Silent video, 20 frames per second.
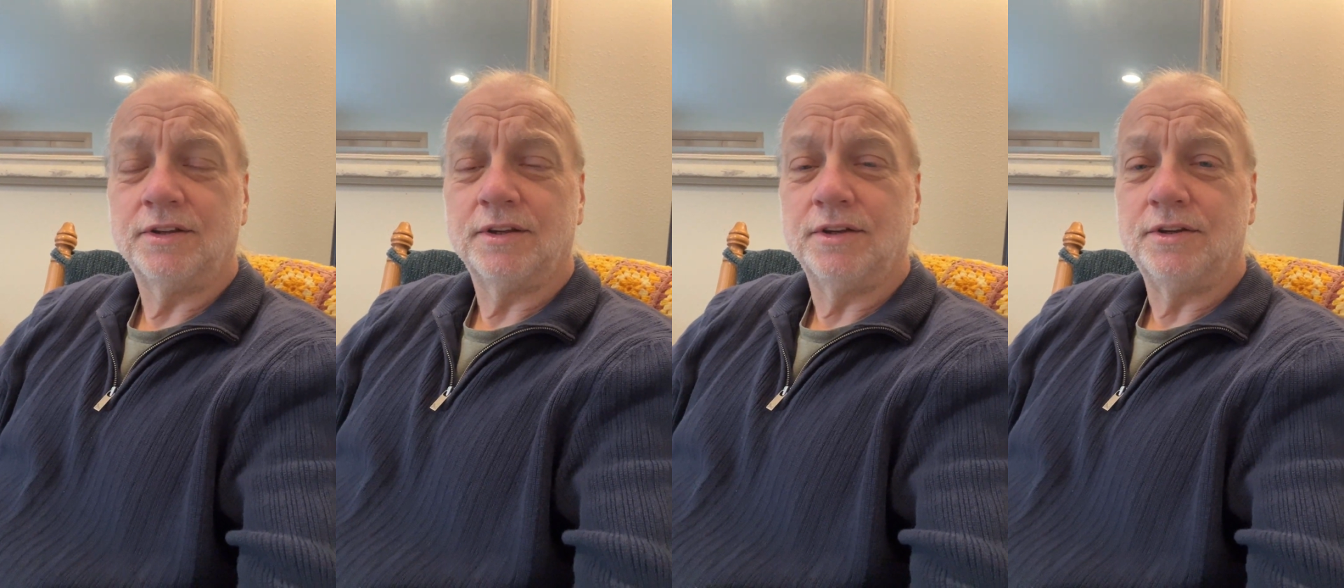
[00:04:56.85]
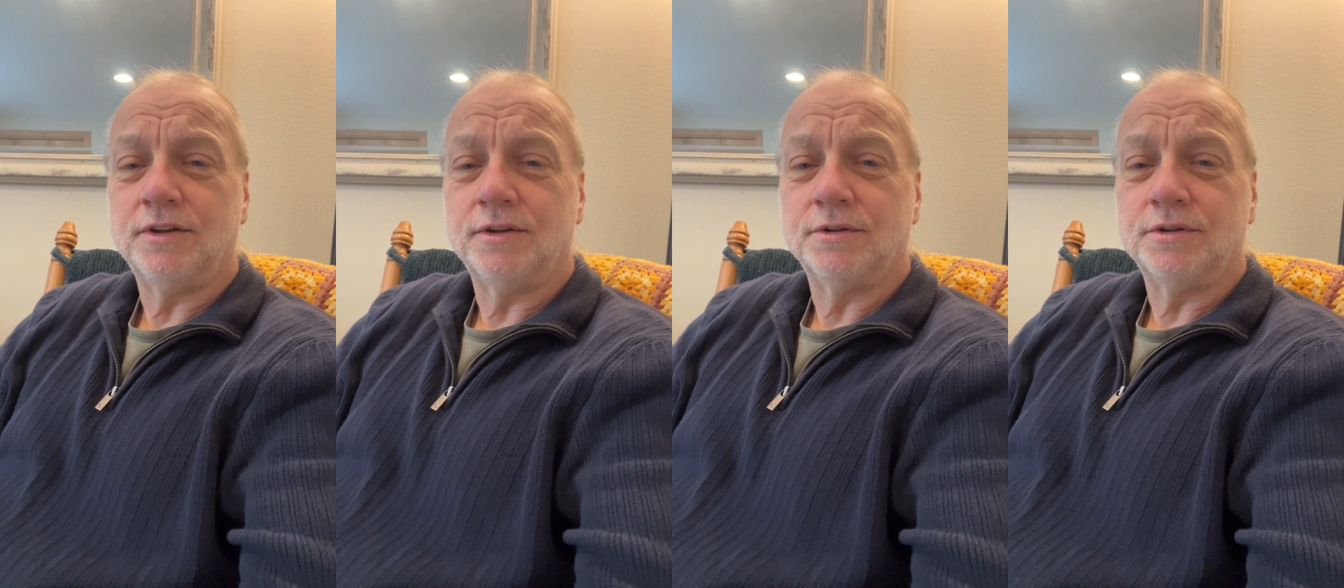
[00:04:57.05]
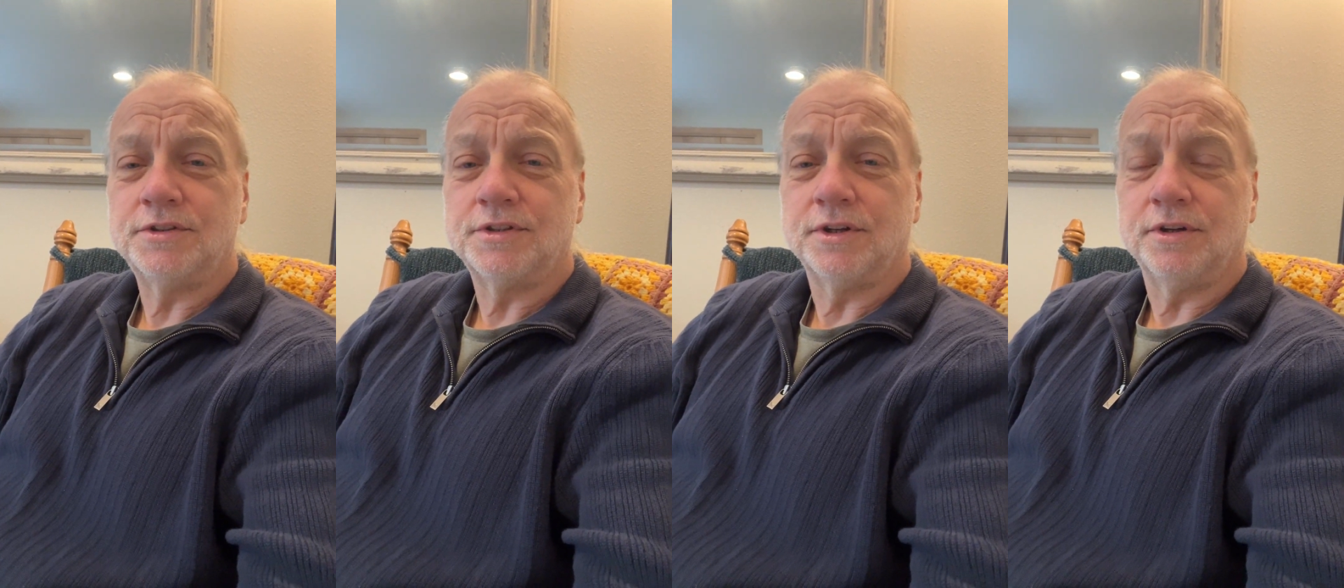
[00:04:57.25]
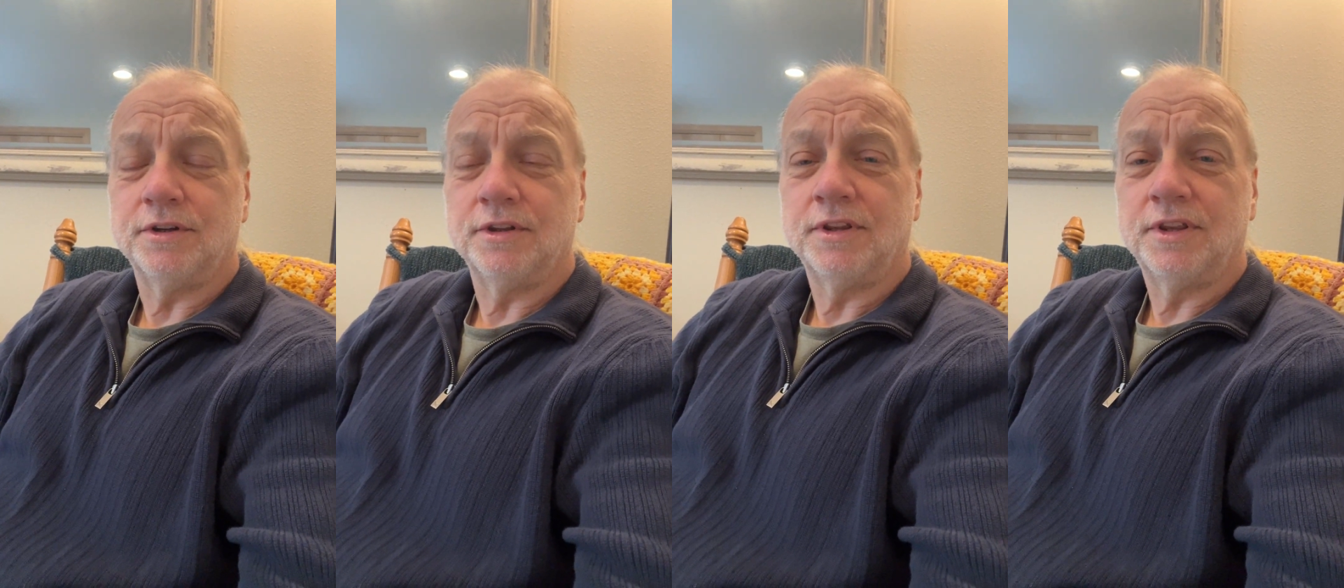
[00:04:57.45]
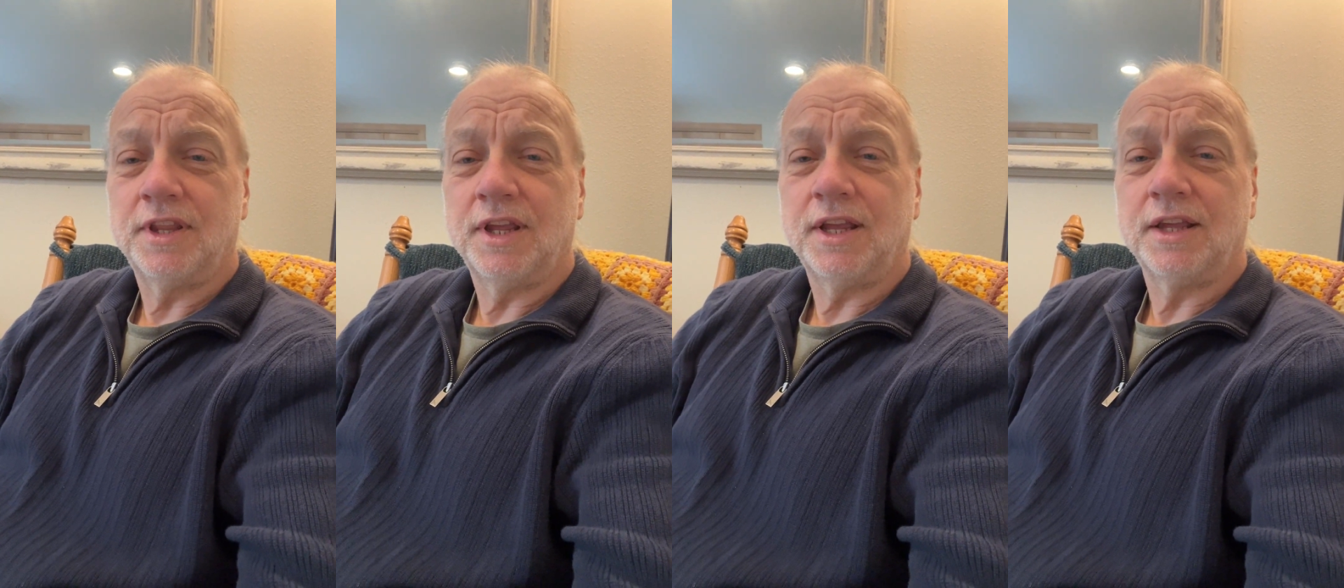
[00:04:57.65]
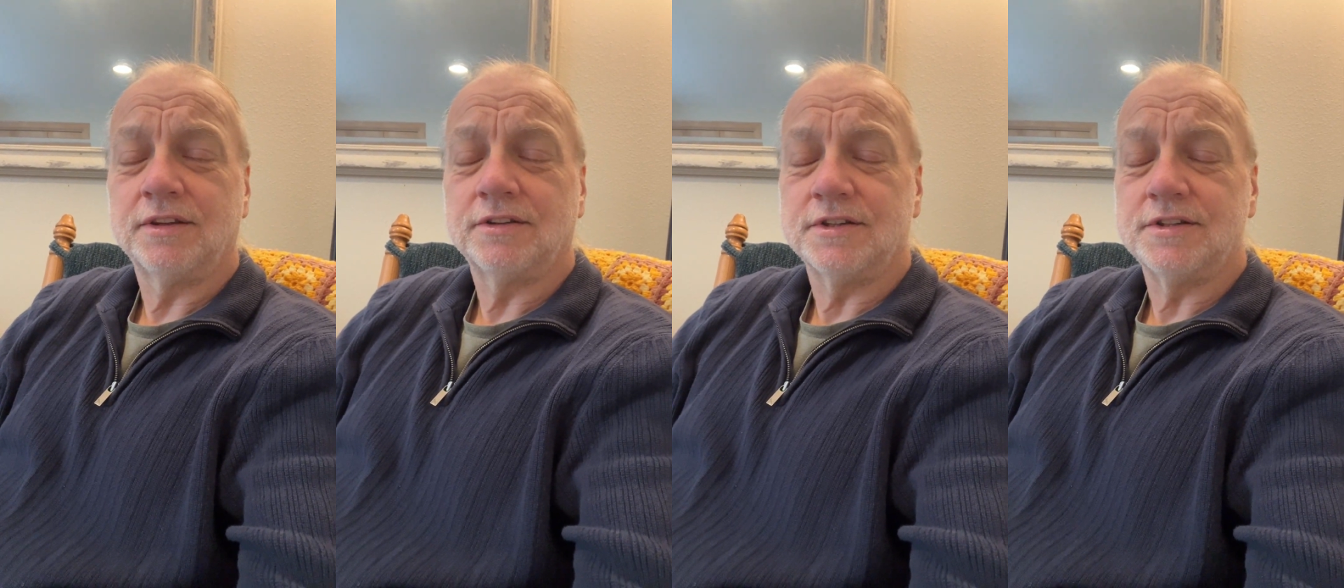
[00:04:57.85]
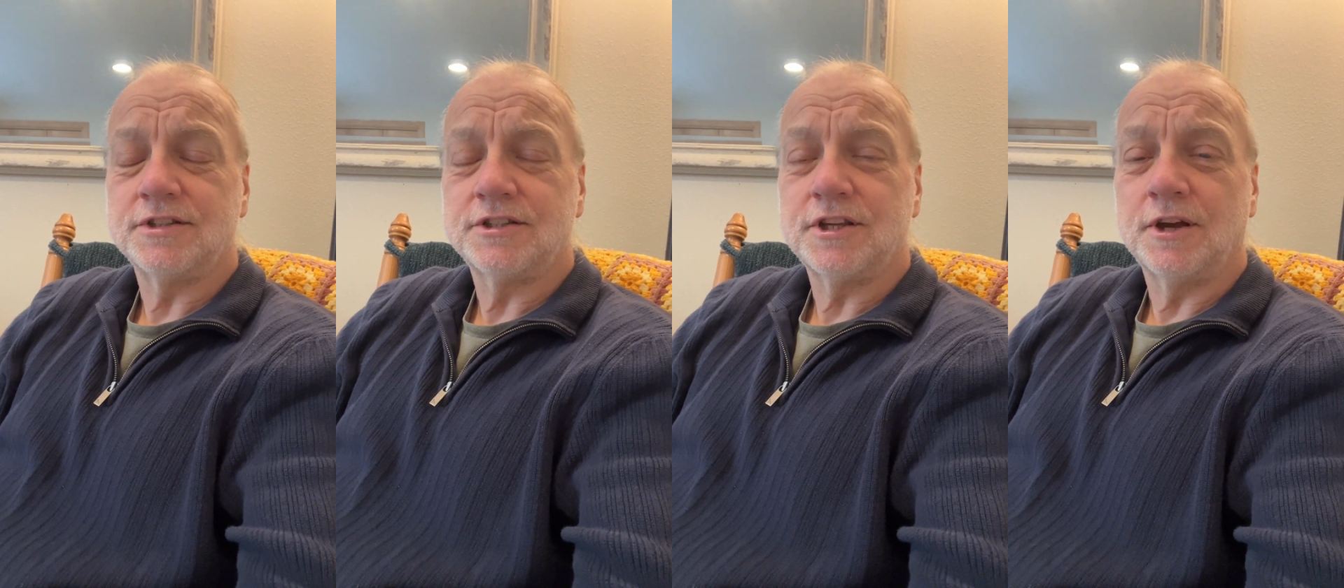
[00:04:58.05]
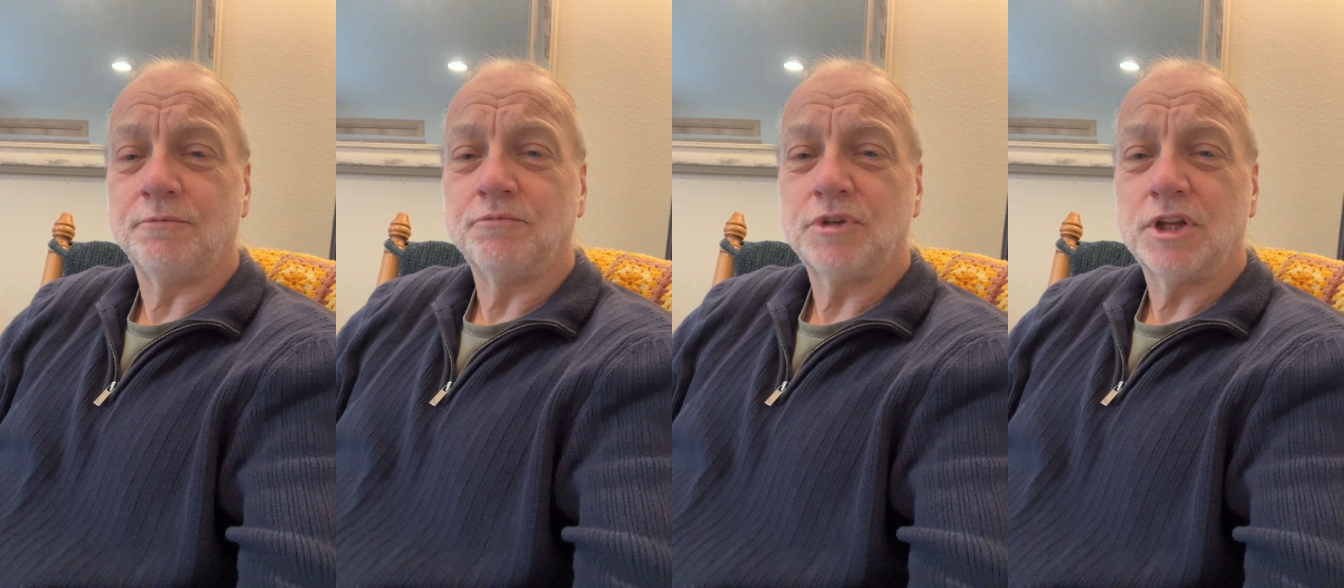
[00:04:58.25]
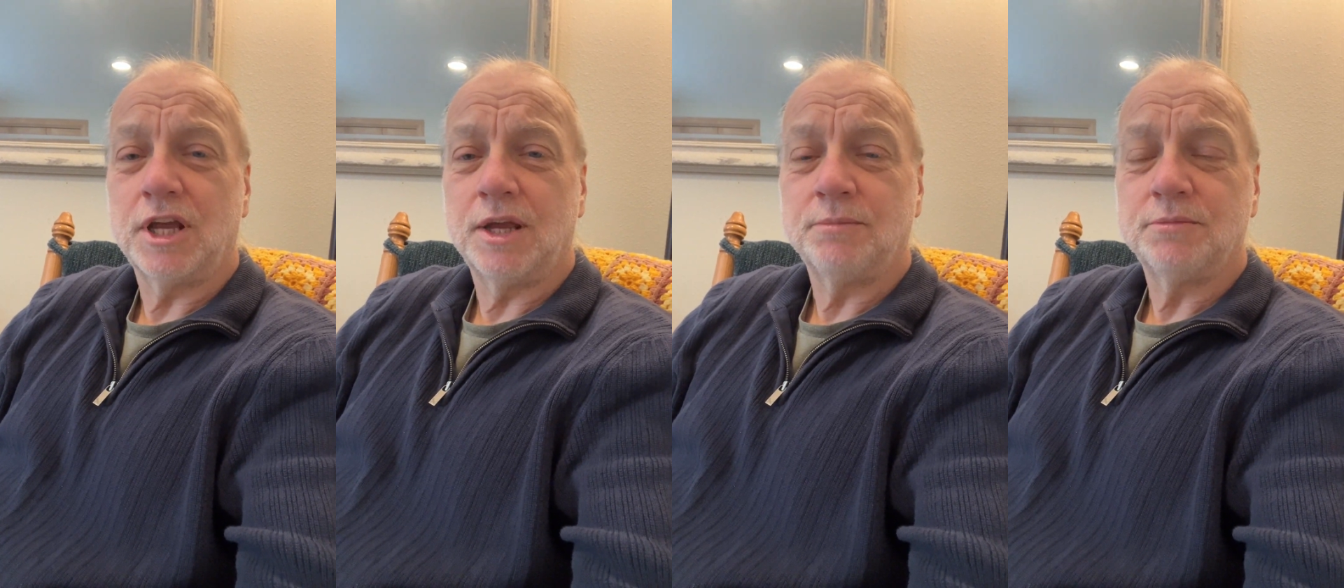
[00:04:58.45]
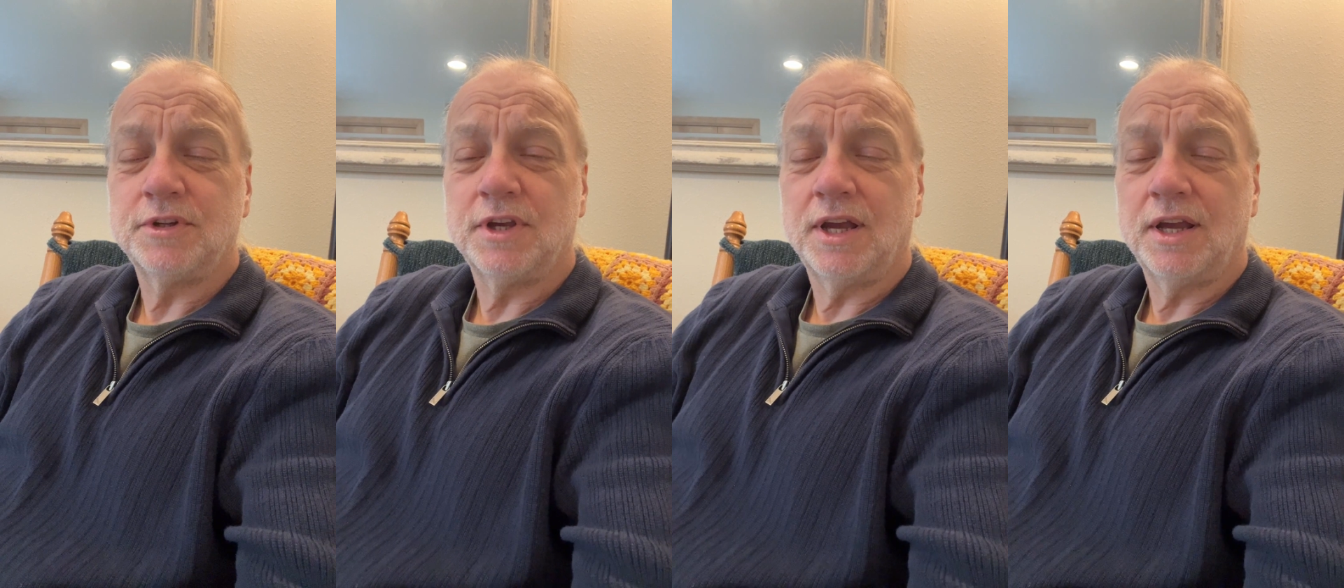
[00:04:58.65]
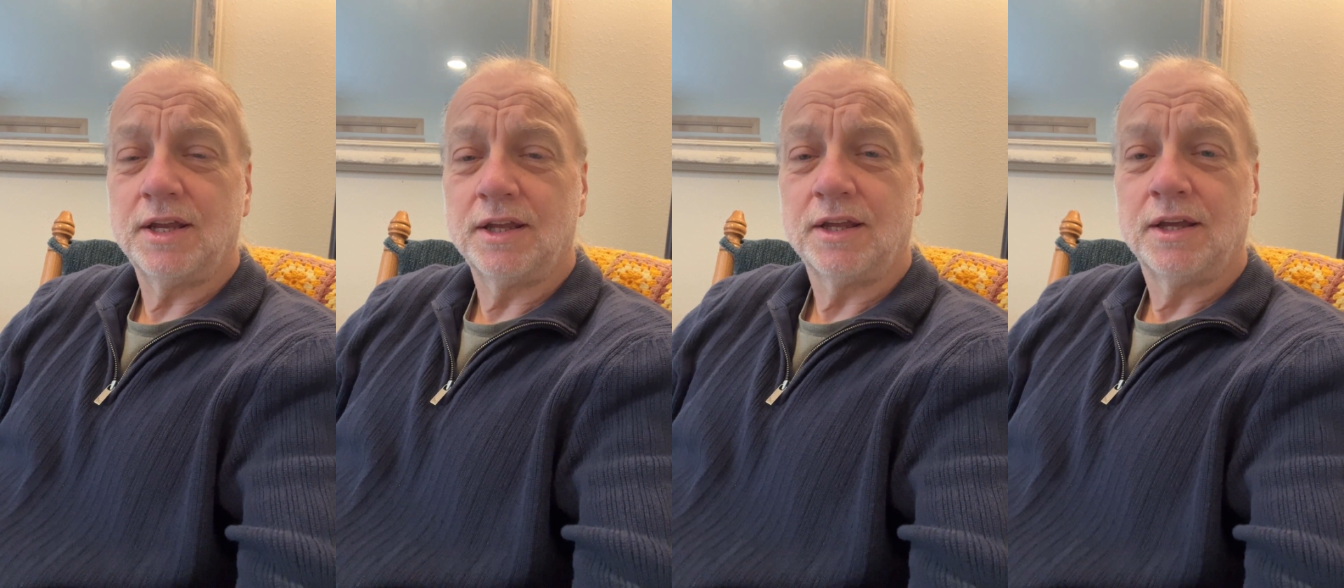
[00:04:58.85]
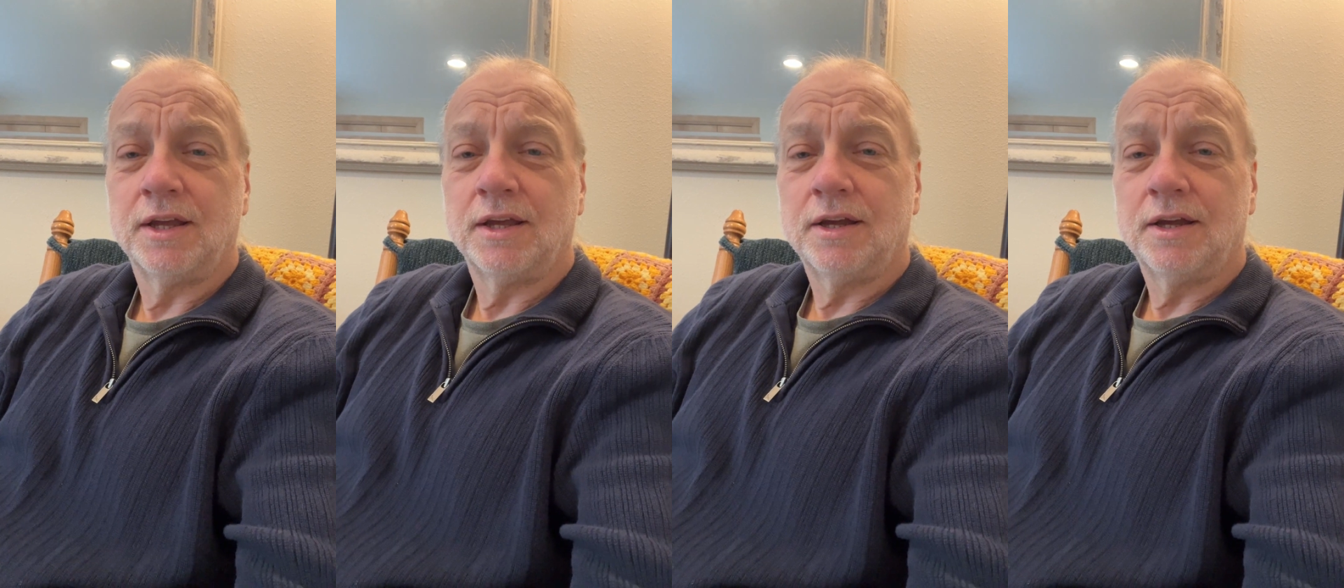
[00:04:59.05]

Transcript: to do certain things, and sometimes I